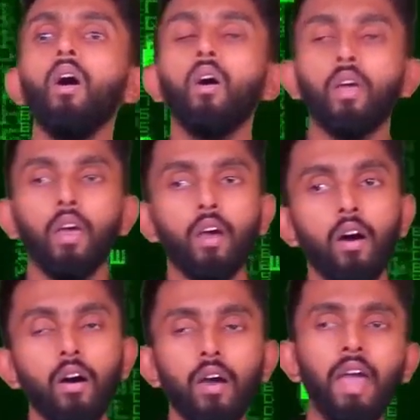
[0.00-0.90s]
Okay,
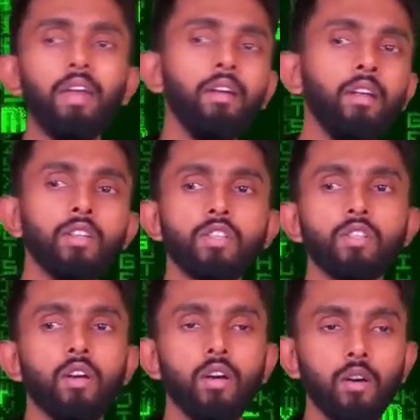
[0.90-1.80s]
n
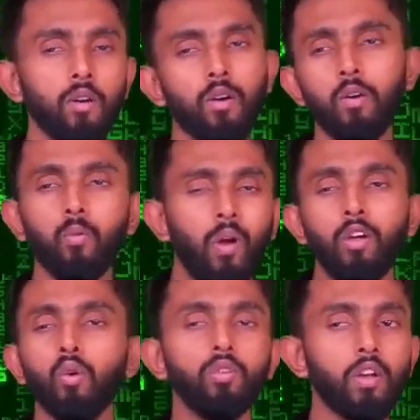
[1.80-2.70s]
is
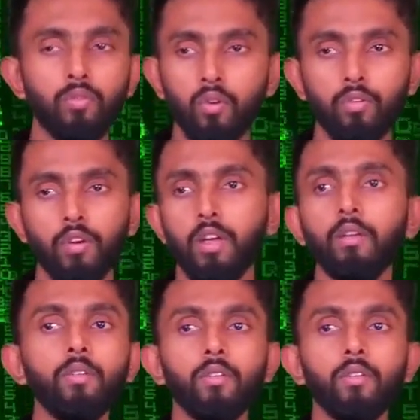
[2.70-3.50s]
1, 2, 3, 4, 5.